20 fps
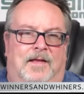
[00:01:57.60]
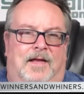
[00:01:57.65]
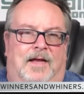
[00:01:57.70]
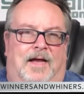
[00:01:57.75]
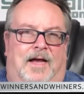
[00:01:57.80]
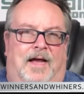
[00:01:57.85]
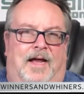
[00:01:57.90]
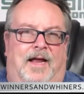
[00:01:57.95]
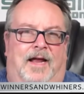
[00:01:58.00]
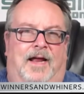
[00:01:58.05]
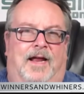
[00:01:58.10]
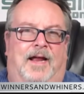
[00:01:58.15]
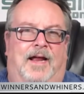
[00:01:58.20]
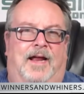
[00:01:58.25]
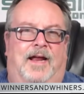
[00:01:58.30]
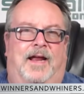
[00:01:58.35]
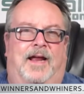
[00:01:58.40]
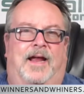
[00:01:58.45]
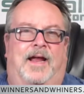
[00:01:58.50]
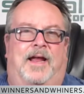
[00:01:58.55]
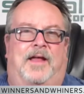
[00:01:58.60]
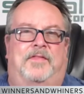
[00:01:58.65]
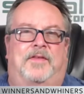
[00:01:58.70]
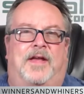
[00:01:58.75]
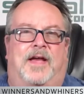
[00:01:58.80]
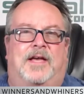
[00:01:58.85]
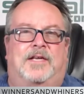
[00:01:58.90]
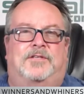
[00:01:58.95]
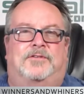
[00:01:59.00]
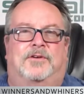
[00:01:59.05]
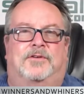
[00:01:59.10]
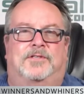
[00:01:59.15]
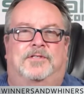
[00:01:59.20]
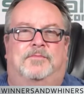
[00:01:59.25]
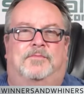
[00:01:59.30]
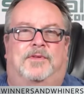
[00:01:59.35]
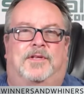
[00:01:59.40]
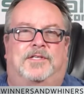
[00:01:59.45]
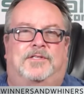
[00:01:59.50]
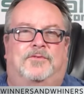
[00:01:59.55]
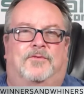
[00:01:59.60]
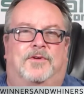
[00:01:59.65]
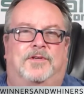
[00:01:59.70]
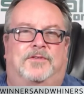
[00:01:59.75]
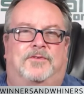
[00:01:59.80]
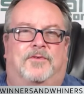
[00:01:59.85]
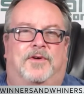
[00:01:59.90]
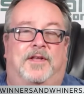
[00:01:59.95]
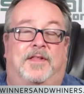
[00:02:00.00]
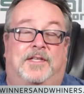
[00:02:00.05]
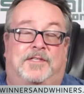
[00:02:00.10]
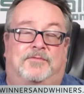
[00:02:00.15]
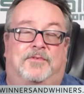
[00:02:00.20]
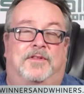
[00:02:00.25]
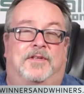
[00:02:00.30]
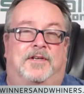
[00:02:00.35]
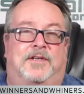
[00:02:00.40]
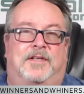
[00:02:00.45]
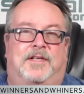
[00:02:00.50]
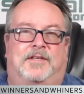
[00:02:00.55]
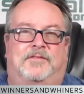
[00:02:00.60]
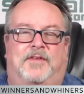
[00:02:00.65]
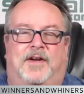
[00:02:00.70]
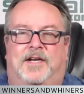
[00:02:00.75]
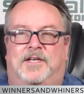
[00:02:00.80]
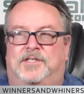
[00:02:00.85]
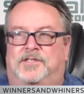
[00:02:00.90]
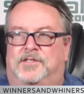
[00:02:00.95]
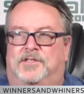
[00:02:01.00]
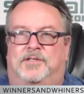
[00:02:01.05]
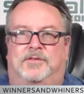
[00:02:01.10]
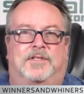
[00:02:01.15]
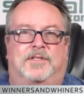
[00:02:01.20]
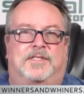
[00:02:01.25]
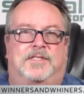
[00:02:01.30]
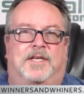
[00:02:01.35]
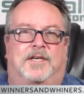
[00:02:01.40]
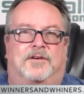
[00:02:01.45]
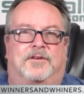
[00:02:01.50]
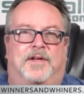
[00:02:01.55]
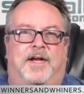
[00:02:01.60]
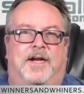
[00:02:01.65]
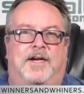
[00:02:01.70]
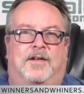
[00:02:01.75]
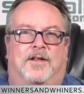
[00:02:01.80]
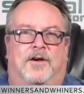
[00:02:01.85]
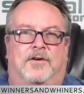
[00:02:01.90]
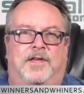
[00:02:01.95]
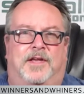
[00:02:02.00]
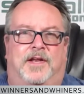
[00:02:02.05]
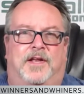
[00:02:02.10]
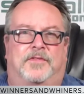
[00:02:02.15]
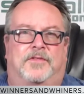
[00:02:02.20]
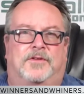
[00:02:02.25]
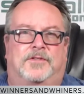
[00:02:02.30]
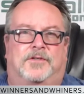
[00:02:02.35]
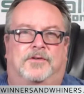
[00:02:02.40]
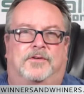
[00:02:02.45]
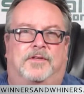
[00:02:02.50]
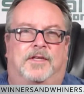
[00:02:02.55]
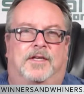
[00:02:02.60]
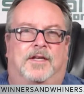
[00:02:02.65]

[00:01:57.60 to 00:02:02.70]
I had the Astros at plus 120. That's one of the advantages of doing this thing all night long. You get those early